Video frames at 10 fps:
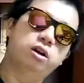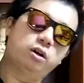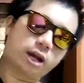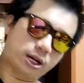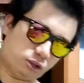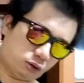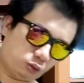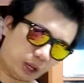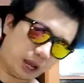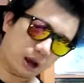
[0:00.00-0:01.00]
Okay, so
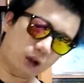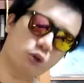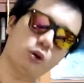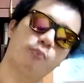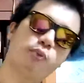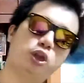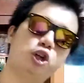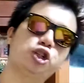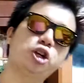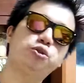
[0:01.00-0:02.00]
today I'm gonna do a
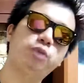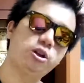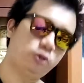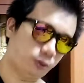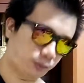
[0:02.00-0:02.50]
petitions video.